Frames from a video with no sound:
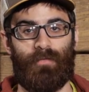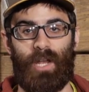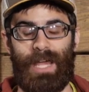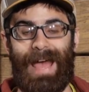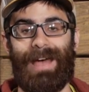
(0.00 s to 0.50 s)

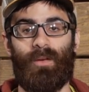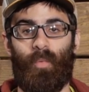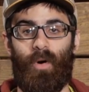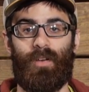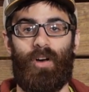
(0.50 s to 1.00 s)
front,
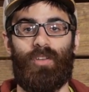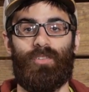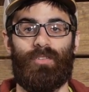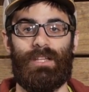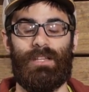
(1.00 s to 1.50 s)
and one
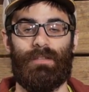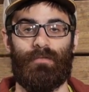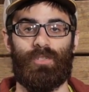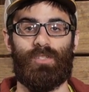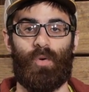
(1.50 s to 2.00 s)
underneath
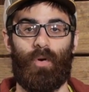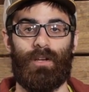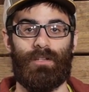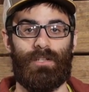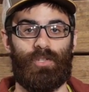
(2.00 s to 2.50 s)
for
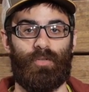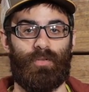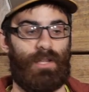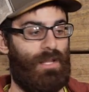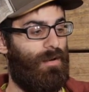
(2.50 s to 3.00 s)
storing
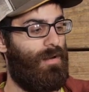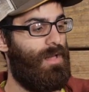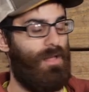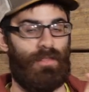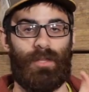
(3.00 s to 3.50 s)
additional gear.
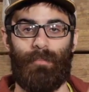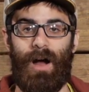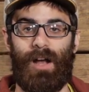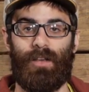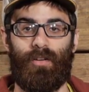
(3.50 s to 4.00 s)
The
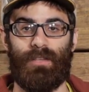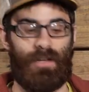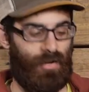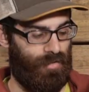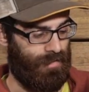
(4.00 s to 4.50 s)
pocket on
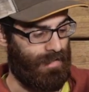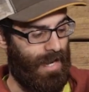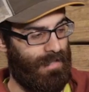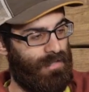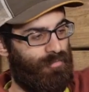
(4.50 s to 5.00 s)
the
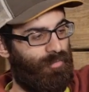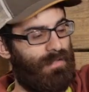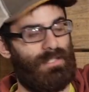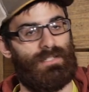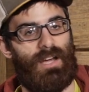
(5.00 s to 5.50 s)
underside is
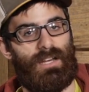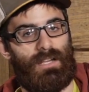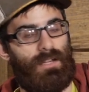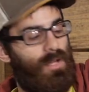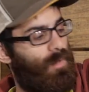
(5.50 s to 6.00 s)
really
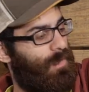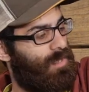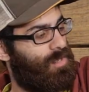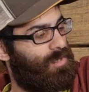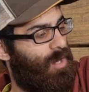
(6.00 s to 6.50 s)
tiny. We
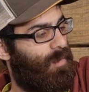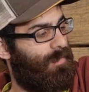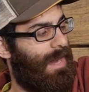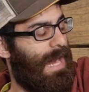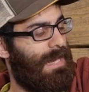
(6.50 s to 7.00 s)
can show
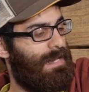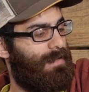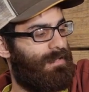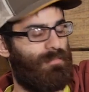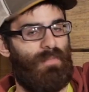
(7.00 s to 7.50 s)
that.
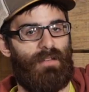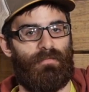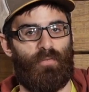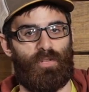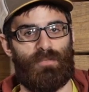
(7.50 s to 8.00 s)
It's meant
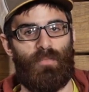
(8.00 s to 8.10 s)
for